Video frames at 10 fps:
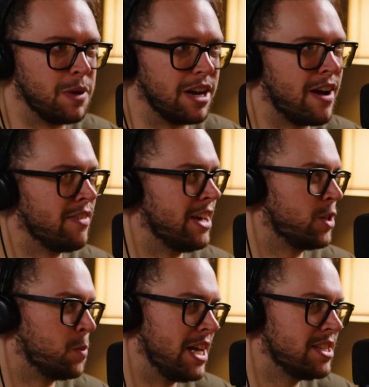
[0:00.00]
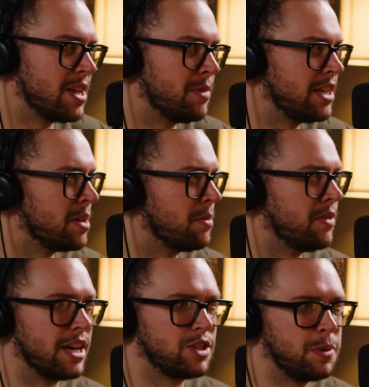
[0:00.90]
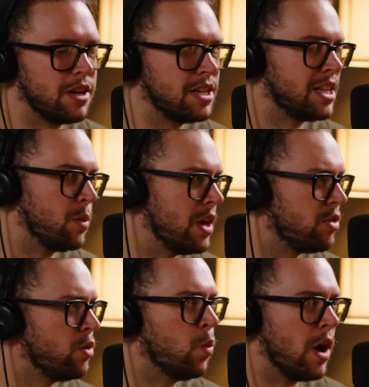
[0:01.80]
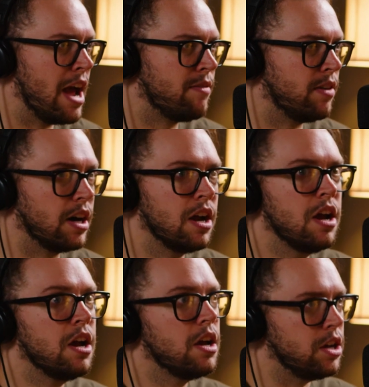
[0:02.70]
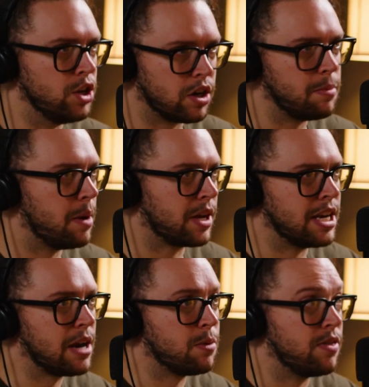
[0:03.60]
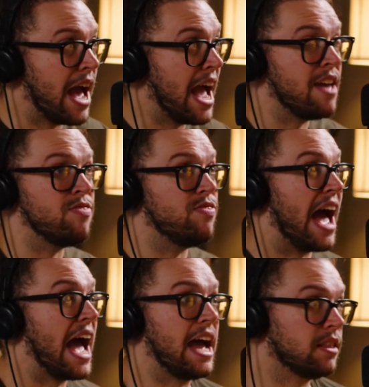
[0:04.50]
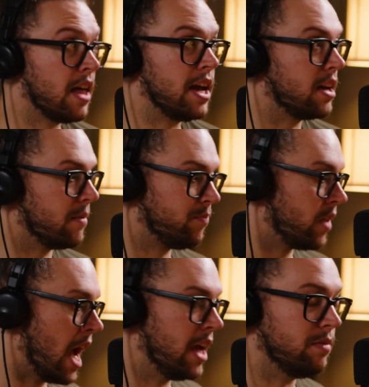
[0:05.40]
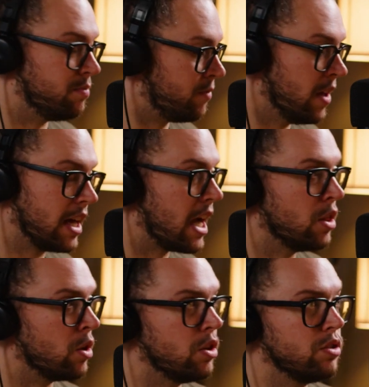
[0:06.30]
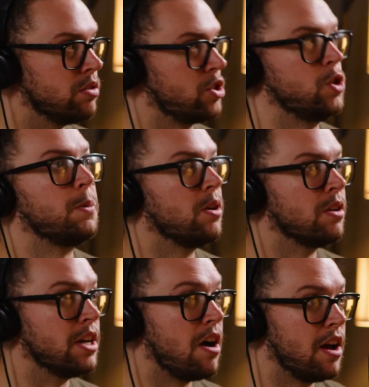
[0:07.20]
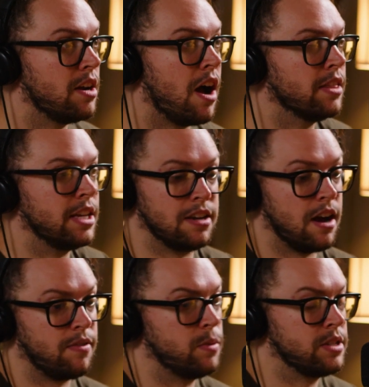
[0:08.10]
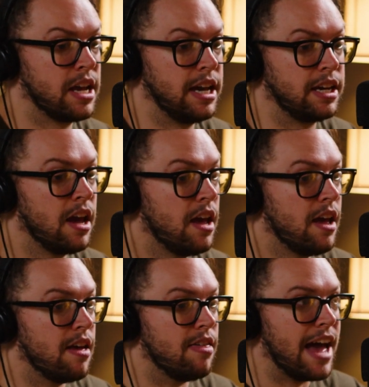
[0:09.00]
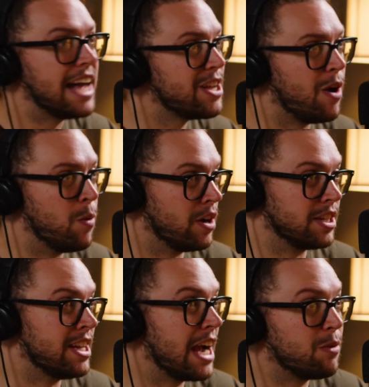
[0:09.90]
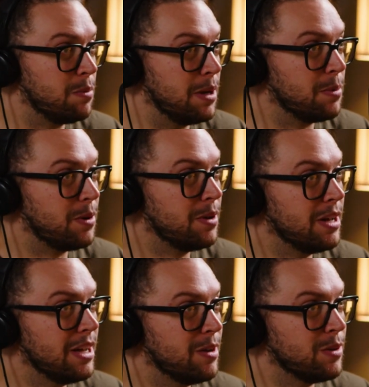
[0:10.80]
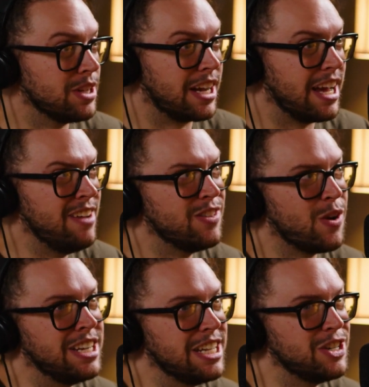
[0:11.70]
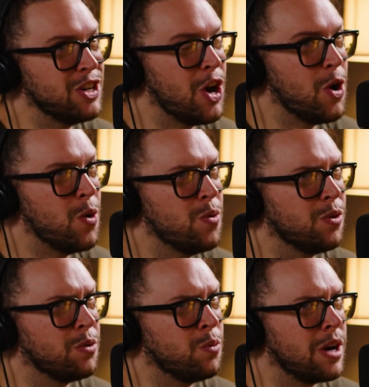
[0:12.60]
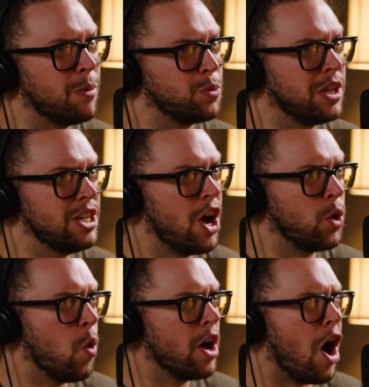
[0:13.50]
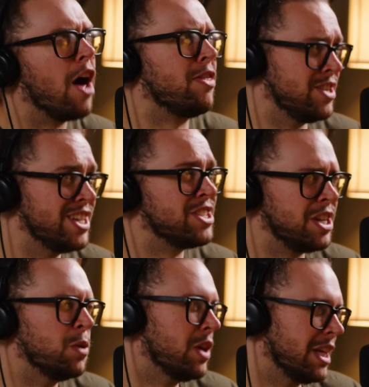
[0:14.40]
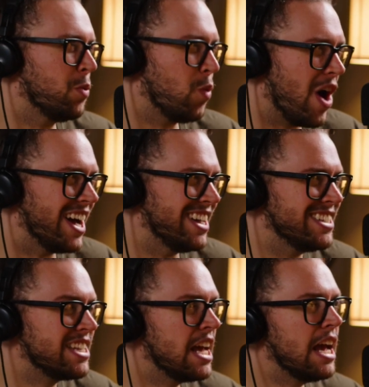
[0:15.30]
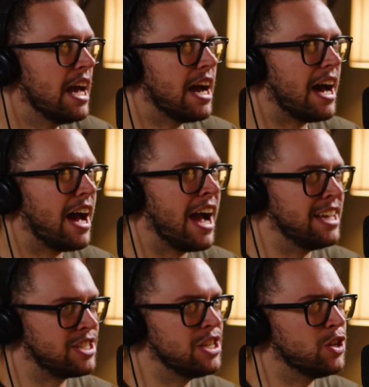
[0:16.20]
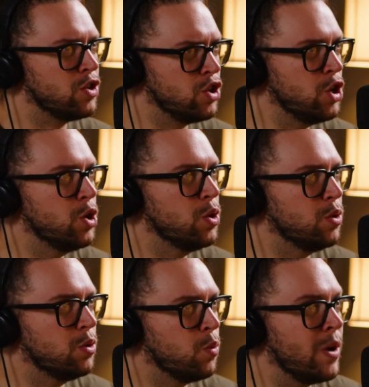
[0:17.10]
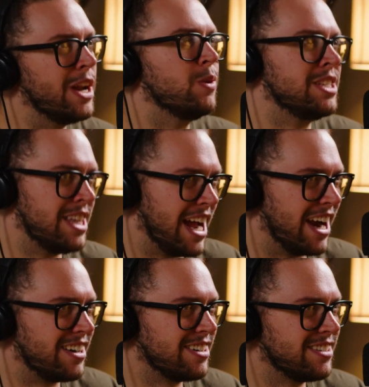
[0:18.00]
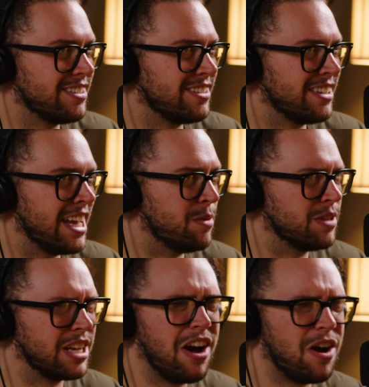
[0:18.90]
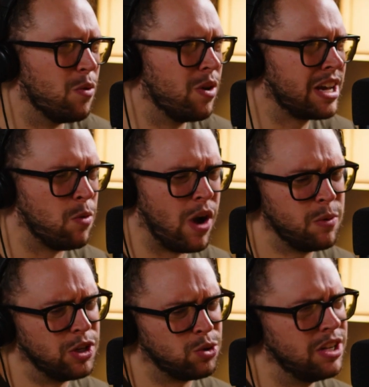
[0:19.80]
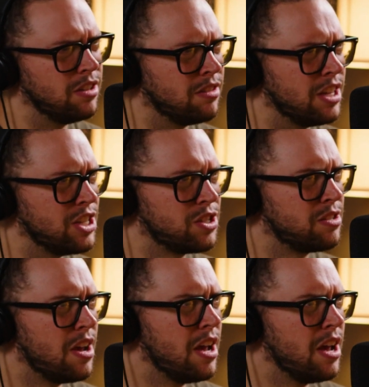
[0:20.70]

bit of how they explain something, something they experienced, they went through, whatever, you're going to be able to connect with that. And that, like, I feel like I learned super early on, oddly enough, was like, that's how I wanted to connect with people. Yeah. It was like, even though I didn't know when I was really young what authenticity really was, I still knew when it was there. Right. And it was like, oh, okay, why do we treat this